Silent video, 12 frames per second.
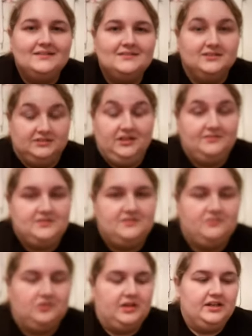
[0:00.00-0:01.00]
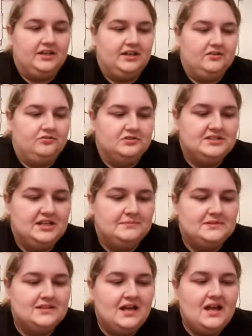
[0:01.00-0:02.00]
because obviously in Fortnite you can hear the
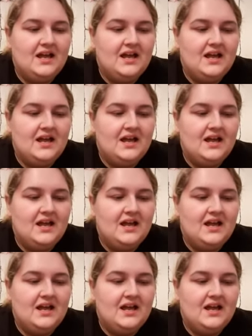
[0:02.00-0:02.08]
footsteps,